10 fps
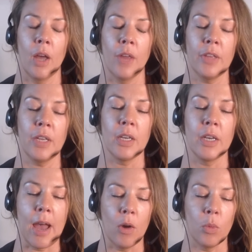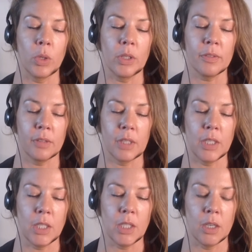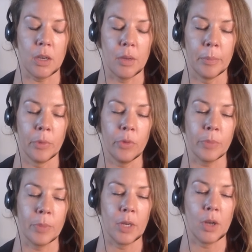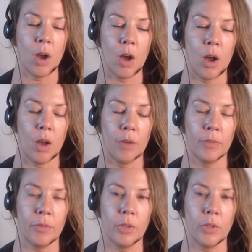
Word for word: I think now we're seeing a movement of,